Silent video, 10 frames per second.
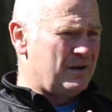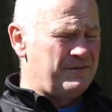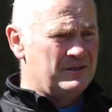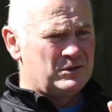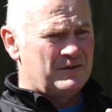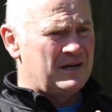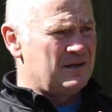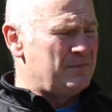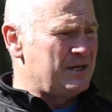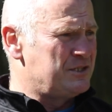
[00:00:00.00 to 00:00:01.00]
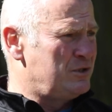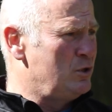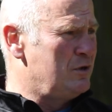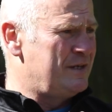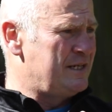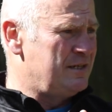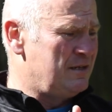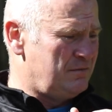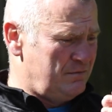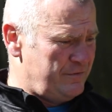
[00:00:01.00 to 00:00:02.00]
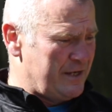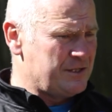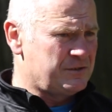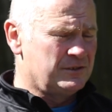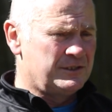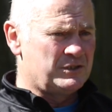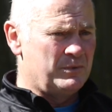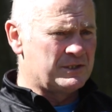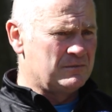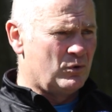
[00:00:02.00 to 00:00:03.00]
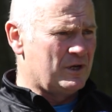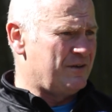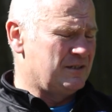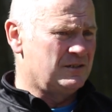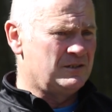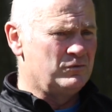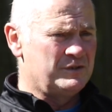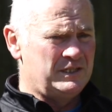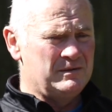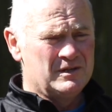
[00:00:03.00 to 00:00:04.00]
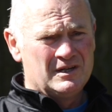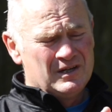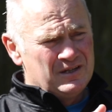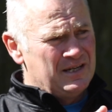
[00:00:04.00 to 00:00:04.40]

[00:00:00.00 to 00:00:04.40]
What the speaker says: I feel so I've had to manage COVID and the financial situation more than I've had to deal with the team.